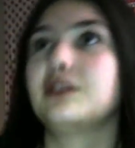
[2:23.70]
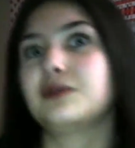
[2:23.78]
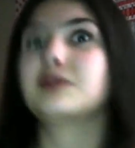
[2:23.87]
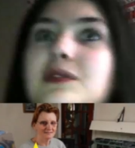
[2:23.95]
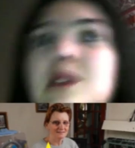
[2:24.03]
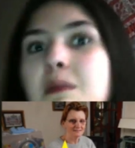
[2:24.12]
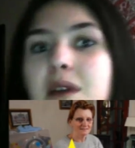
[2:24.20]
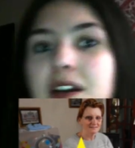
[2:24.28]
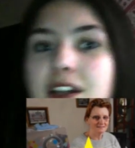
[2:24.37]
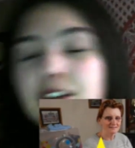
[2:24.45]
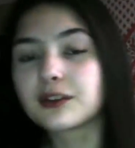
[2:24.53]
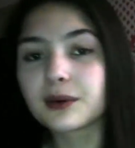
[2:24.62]
knew the
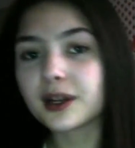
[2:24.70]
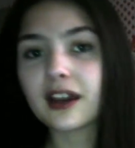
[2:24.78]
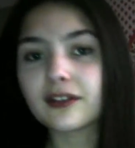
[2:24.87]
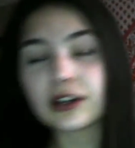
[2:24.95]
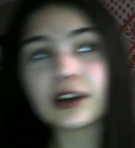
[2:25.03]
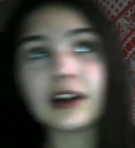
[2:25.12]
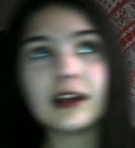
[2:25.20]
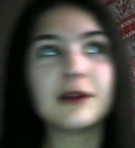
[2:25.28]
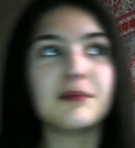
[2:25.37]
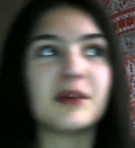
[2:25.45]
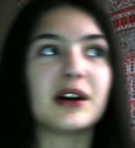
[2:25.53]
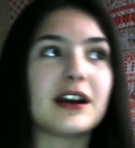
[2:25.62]
somebody or whatever.
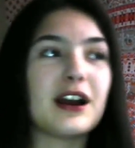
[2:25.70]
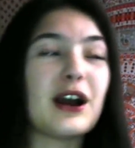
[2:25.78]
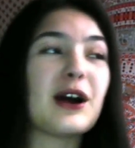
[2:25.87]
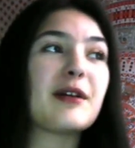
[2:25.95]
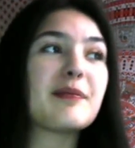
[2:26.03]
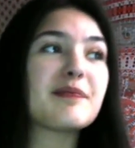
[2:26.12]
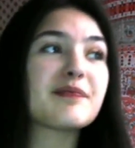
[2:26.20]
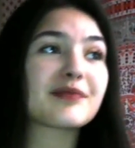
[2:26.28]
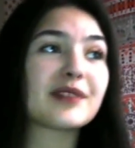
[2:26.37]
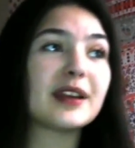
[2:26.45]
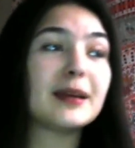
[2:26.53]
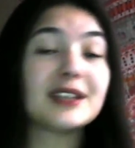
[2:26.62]
But
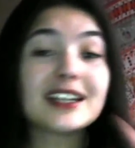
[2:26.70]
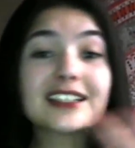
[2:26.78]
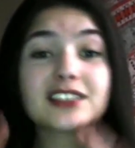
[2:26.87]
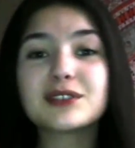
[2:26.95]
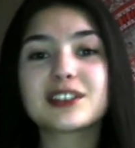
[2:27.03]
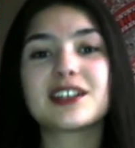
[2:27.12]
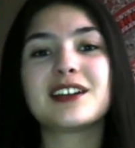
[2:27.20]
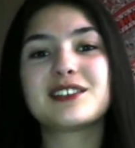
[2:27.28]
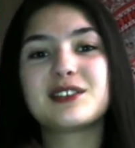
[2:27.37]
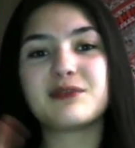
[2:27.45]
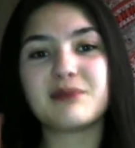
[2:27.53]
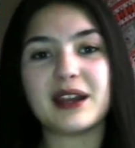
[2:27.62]
because it was
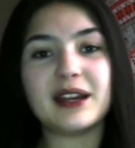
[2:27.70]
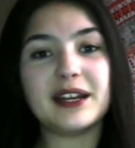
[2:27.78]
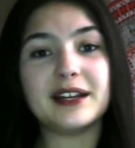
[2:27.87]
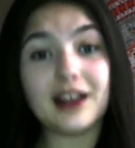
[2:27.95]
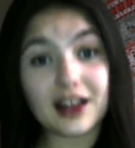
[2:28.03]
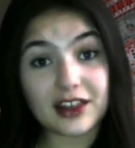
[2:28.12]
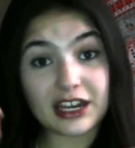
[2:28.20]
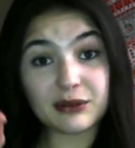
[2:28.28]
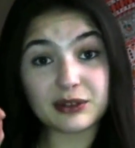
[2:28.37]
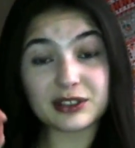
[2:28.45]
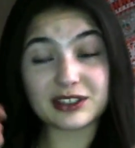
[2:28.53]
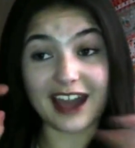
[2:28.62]
custom made,
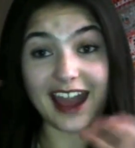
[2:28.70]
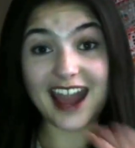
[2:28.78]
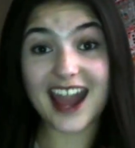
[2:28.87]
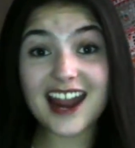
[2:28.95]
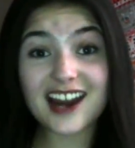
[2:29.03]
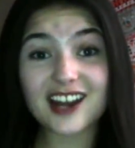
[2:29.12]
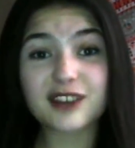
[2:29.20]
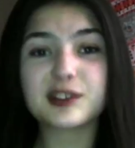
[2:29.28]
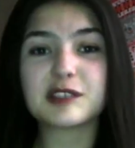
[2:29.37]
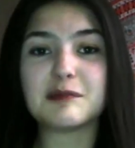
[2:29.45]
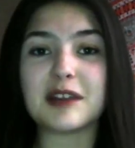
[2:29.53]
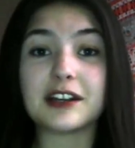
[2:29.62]
the hair
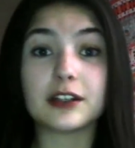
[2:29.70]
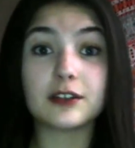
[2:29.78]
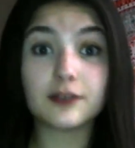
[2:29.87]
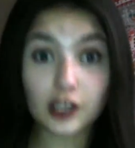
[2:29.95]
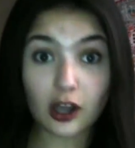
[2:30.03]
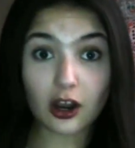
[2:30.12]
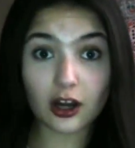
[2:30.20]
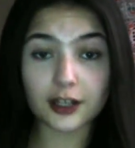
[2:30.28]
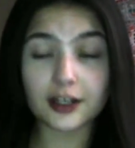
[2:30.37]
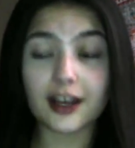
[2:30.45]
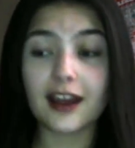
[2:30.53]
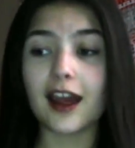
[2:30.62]
was made of
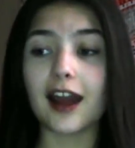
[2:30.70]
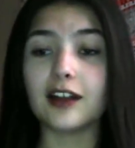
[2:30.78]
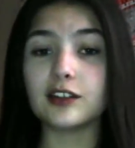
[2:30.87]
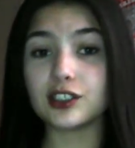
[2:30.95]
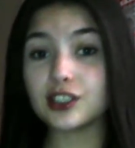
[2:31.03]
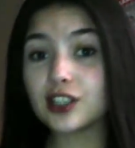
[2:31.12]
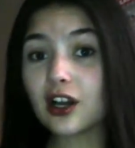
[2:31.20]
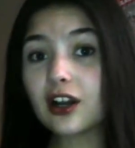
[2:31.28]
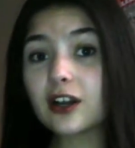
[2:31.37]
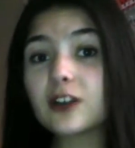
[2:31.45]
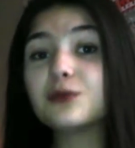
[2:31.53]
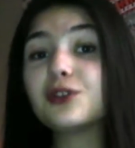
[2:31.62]
yarn, and the
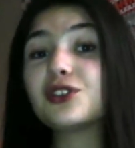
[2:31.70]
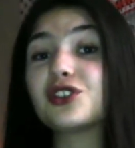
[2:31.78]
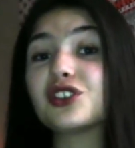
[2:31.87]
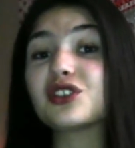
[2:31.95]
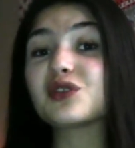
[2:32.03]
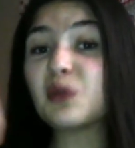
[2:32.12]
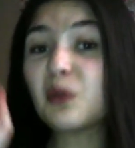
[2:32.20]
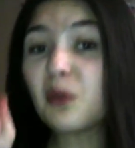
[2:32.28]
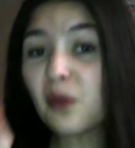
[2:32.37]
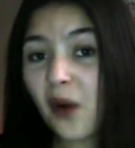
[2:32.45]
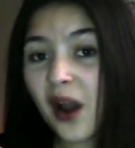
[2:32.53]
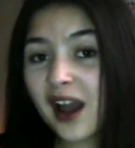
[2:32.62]
yarn was just
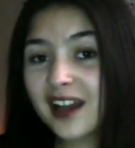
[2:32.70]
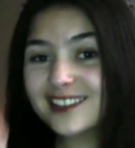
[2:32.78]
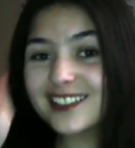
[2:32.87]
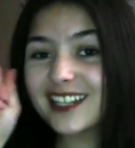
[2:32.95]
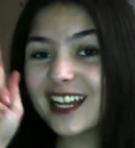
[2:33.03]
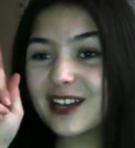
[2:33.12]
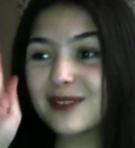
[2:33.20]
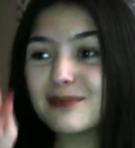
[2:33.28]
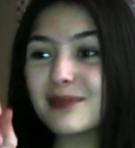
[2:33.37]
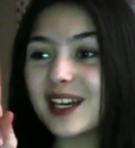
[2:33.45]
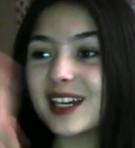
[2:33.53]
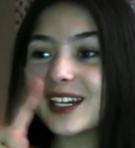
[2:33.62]
one
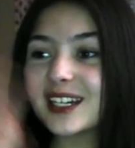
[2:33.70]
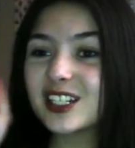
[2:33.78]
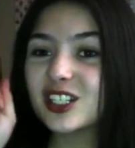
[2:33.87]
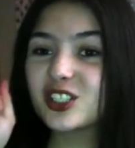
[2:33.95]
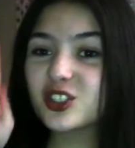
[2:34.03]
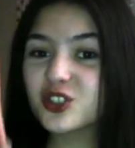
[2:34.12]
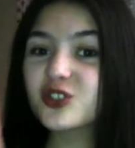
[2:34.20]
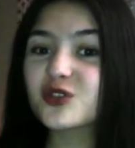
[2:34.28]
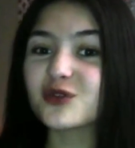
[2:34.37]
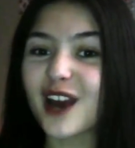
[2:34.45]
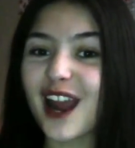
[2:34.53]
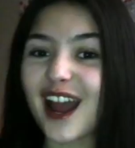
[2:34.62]
big
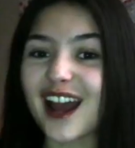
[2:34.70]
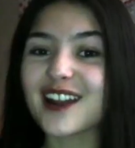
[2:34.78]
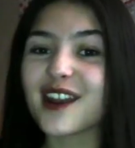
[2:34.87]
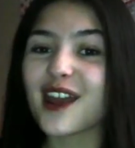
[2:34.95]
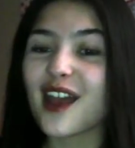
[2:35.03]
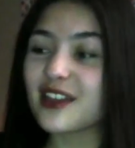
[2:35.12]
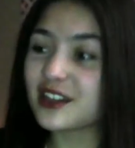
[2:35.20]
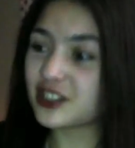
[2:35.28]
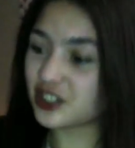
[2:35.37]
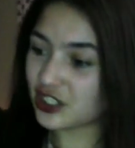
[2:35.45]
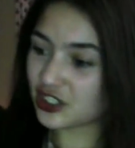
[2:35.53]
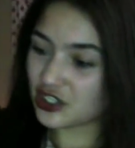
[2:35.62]
strand that
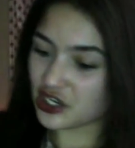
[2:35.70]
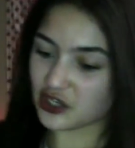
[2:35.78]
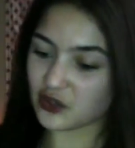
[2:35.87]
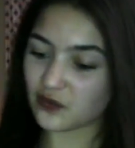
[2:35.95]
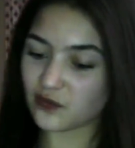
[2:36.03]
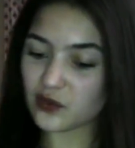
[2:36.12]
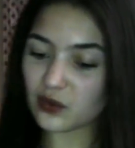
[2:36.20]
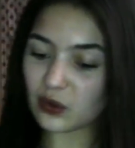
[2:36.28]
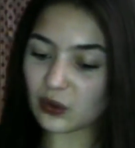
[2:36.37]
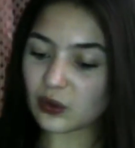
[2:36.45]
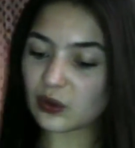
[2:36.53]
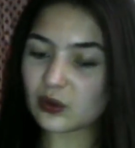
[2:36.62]
she just,
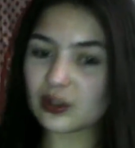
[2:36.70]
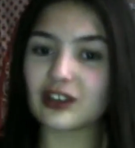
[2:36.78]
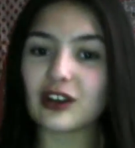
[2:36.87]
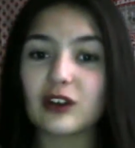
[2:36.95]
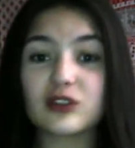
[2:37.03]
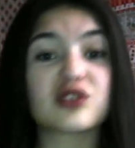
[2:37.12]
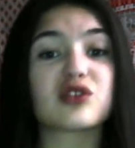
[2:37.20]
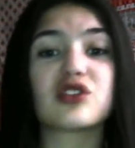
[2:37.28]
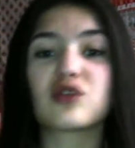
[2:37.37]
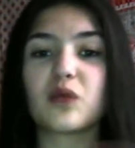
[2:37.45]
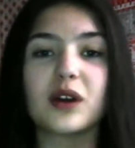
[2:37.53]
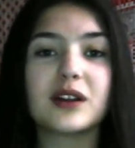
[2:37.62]
you know,
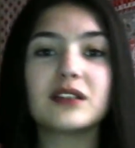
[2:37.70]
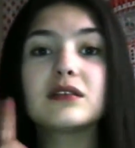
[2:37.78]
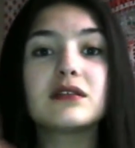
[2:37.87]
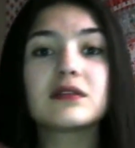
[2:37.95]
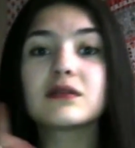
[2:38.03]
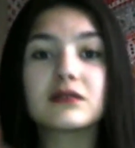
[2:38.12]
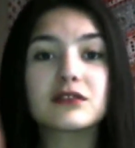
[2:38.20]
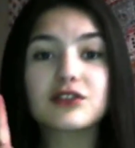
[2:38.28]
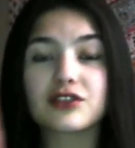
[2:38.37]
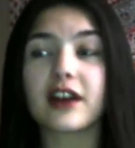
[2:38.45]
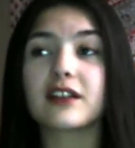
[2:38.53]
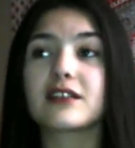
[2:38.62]
just one
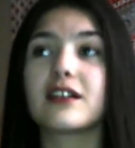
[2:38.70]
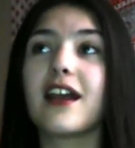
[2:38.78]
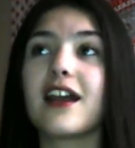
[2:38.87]
strand.